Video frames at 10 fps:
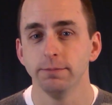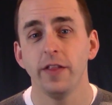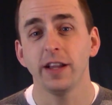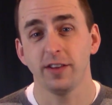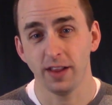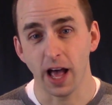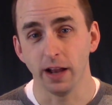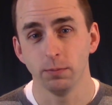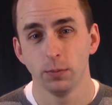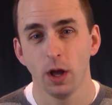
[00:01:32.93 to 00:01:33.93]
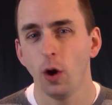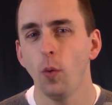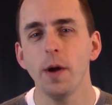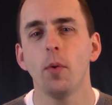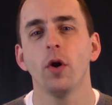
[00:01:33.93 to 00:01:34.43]
That's a lot.
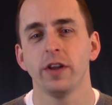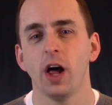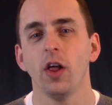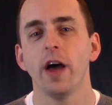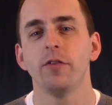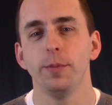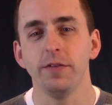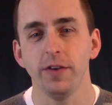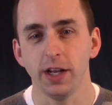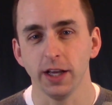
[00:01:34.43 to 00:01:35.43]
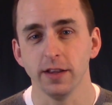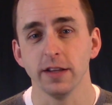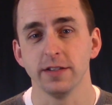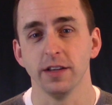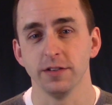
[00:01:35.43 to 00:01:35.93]
Way more than I'll ever be feeding in
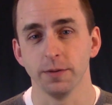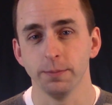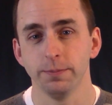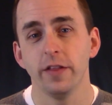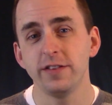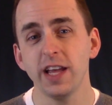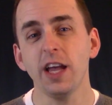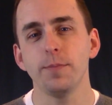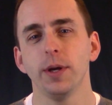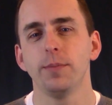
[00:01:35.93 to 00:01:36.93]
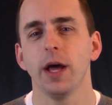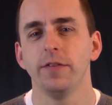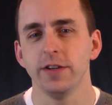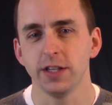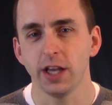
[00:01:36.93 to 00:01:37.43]
this system. The second big
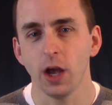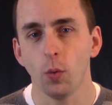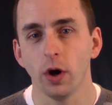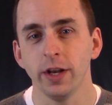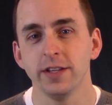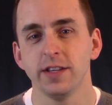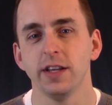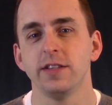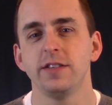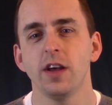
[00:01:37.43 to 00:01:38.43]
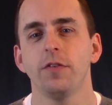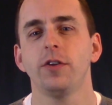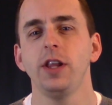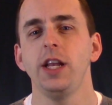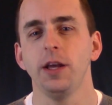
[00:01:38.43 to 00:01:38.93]
benefit to K1 is that it's
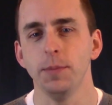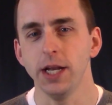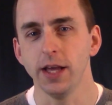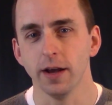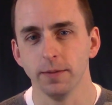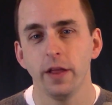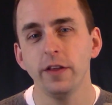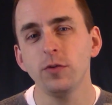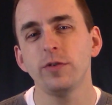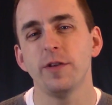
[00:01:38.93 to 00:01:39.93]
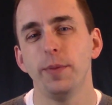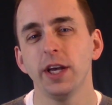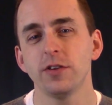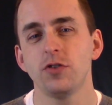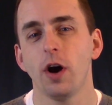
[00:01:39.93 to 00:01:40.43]
self-cleaning media. This was the
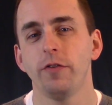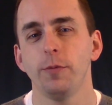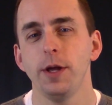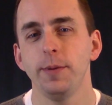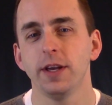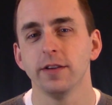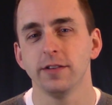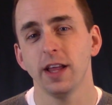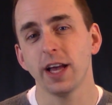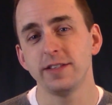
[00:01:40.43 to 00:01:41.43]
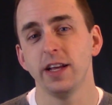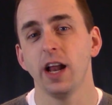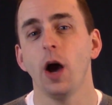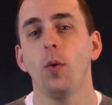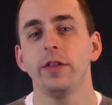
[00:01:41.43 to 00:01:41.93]
biggest draw for me because, like I said,
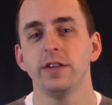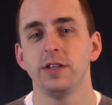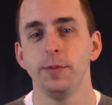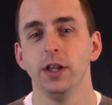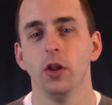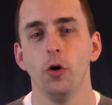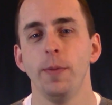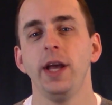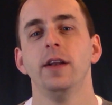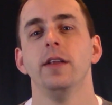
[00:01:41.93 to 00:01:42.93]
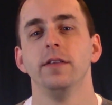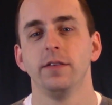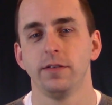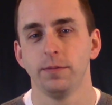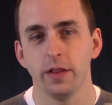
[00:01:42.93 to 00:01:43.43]
I want this to be low
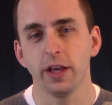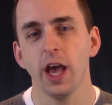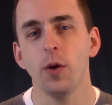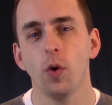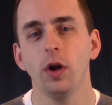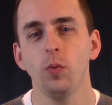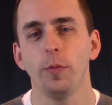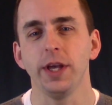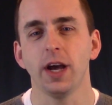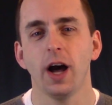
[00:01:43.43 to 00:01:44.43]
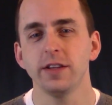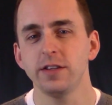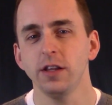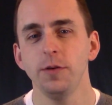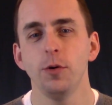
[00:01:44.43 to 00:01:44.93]
maintenance. The K1 will be
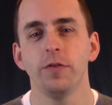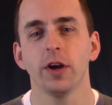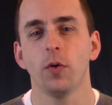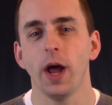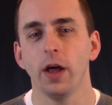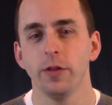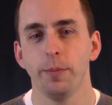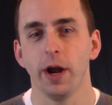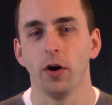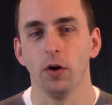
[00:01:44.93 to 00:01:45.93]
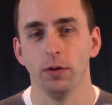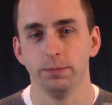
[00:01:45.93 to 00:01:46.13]
constantly moving around the barrel.